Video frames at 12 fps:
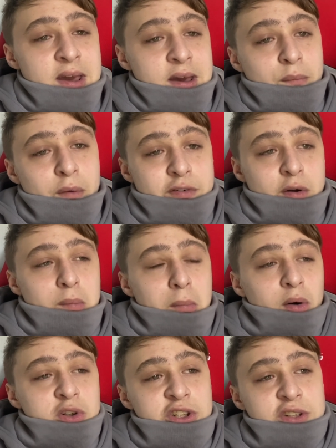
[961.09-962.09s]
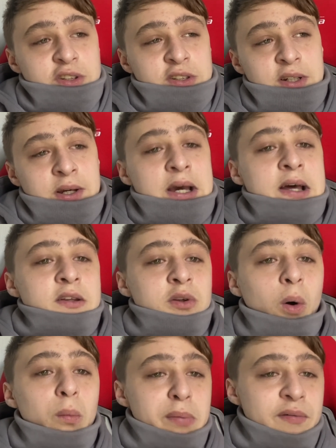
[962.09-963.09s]
with your emotions,
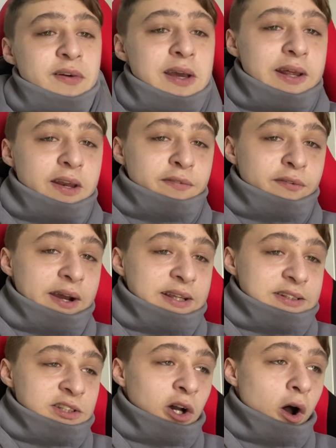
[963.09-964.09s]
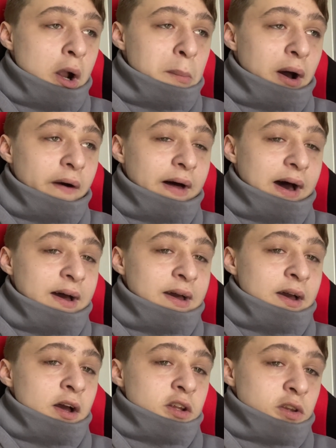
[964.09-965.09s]
don't be feeling afraid to talk about that.
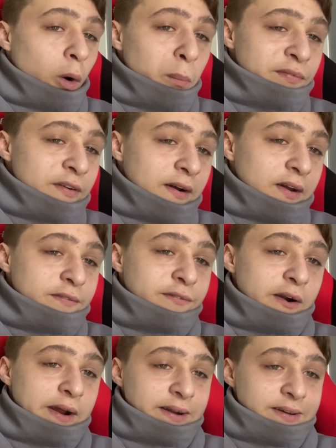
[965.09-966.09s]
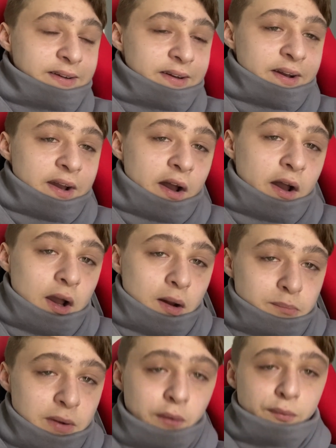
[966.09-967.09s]
Don't be feeling afraid.
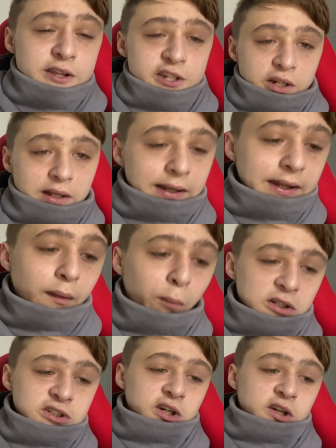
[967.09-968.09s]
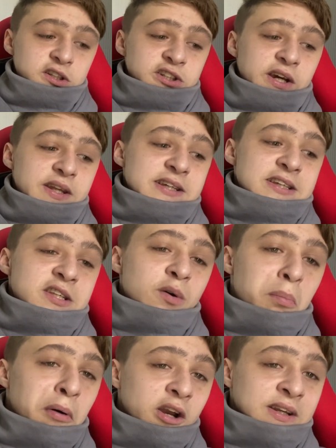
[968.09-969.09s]
Originally, I wasn't going to turn this into a
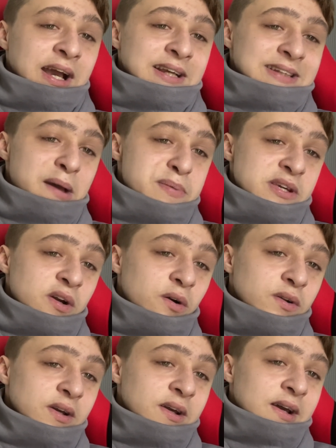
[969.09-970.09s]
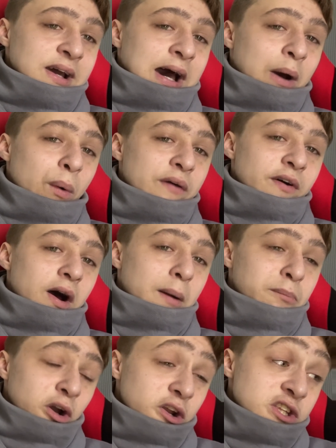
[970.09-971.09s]
podcast episode. However, I'm
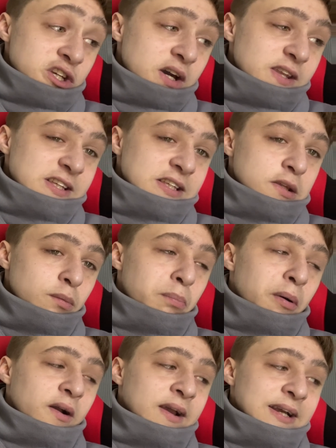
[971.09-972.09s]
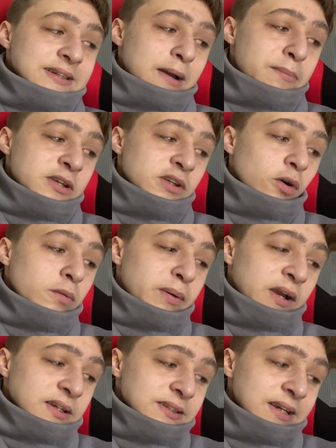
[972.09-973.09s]
going to turn this into a podcast episode because